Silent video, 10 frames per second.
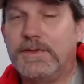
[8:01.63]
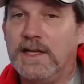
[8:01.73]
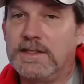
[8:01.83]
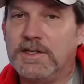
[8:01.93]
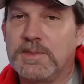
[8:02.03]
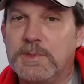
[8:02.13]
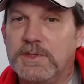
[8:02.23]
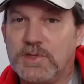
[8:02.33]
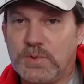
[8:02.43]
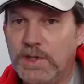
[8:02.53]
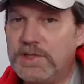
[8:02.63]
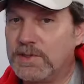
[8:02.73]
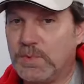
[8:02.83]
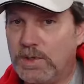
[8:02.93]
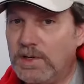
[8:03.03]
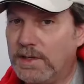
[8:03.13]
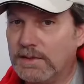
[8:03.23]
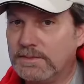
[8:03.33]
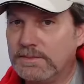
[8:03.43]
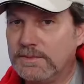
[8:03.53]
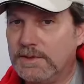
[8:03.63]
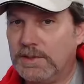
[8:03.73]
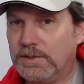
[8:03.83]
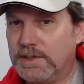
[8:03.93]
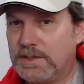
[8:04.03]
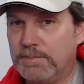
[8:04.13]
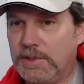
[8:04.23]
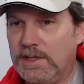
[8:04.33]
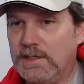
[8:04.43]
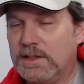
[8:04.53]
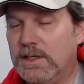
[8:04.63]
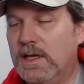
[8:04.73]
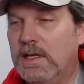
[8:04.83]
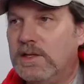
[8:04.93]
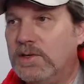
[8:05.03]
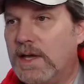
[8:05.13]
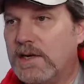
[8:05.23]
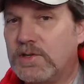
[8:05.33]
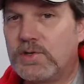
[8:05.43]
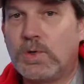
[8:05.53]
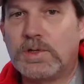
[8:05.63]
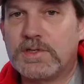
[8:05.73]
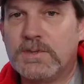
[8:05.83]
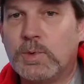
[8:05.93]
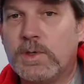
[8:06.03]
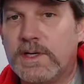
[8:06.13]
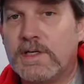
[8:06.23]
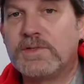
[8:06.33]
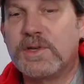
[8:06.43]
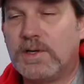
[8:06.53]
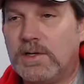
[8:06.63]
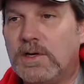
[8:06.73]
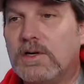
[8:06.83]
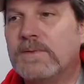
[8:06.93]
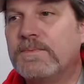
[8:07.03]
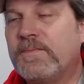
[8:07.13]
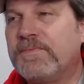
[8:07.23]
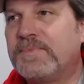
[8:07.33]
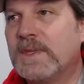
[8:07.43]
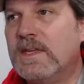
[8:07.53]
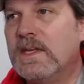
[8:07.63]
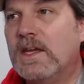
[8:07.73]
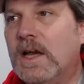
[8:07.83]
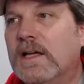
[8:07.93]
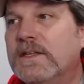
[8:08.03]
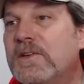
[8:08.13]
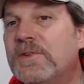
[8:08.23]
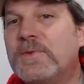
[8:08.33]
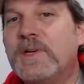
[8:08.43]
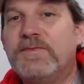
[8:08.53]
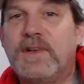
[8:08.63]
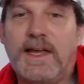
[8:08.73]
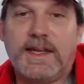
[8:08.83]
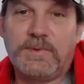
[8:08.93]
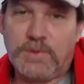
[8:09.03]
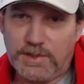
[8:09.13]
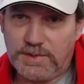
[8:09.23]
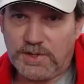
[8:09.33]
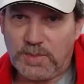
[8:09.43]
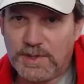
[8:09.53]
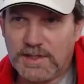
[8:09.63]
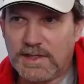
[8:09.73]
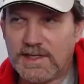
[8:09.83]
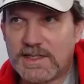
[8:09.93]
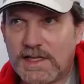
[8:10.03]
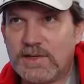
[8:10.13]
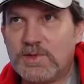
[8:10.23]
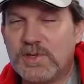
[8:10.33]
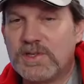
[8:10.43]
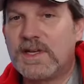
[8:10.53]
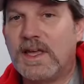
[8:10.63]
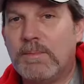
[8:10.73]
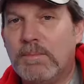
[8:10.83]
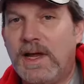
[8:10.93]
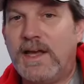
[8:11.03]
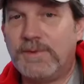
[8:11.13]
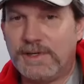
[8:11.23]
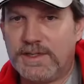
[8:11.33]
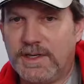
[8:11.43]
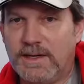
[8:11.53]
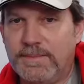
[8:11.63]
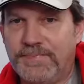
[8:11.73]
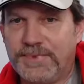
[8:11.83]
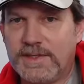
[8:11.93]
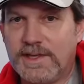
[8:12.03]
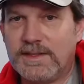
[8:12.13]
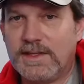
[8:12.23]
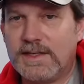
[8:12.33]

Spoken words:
that tells me the switch is working. You know, you got a short somewhere else, or another red flag in what you told me is that you just had a battery job. Now